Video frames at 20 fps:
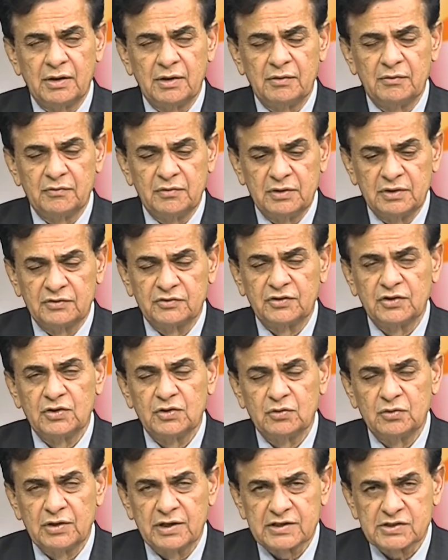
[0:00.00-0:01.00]
we'll see
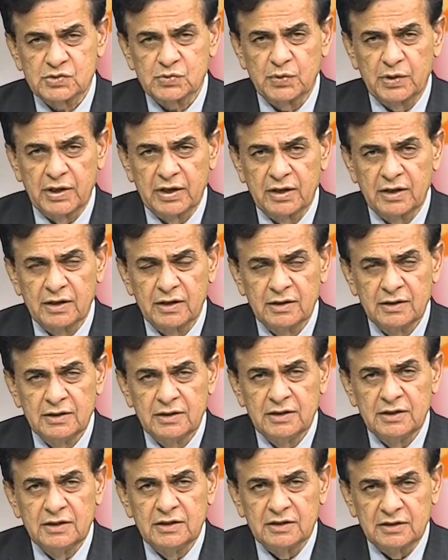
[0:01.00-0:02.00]
you next week.
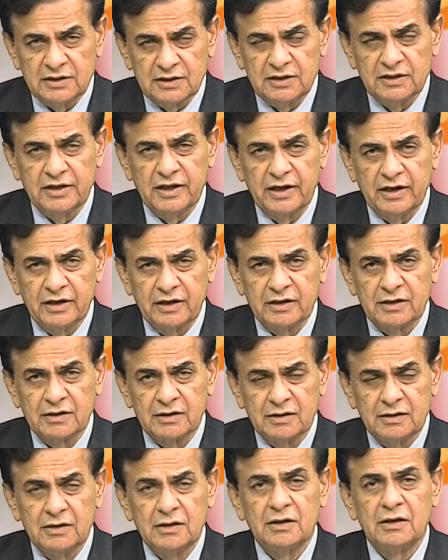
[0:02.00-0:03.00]
Till then,
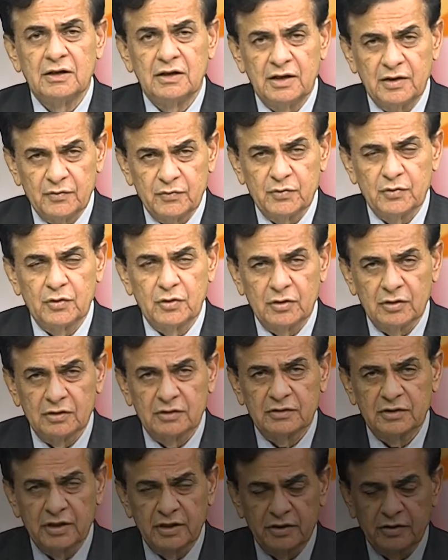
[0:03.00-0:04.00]
love you all.
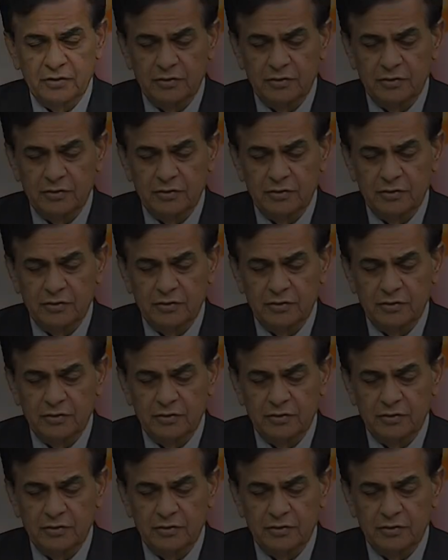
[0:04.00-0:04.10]
Thank